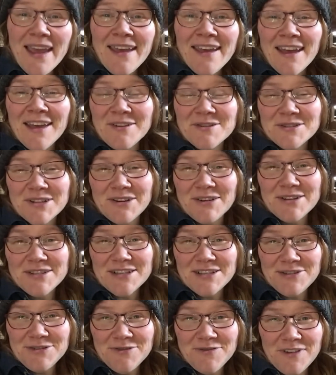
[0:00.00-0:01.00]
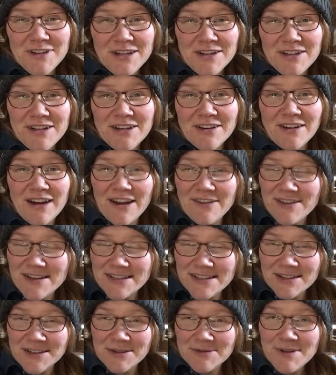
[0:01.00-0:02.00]
And there's always a new video here every
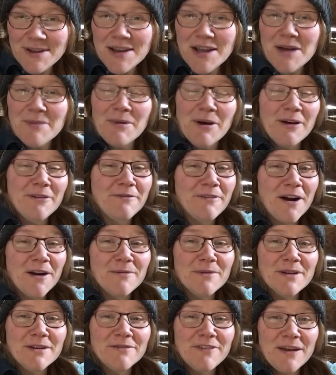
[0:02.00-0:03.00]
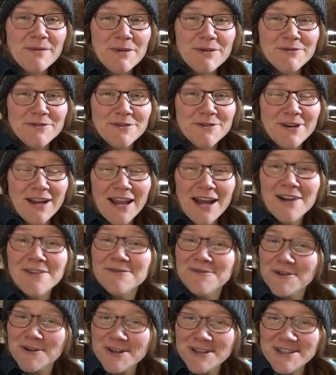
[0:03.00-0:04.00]
single week about farming, family food, and
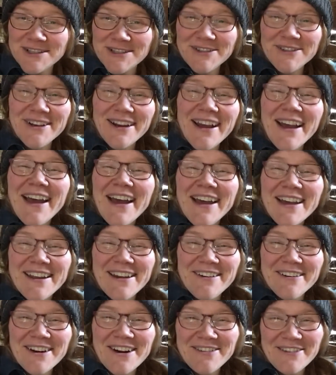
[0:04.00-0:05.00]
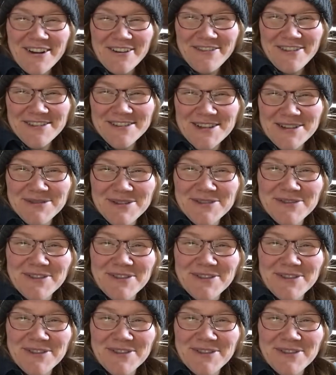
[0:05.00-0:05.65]
fortitude here at our Rough and Tumble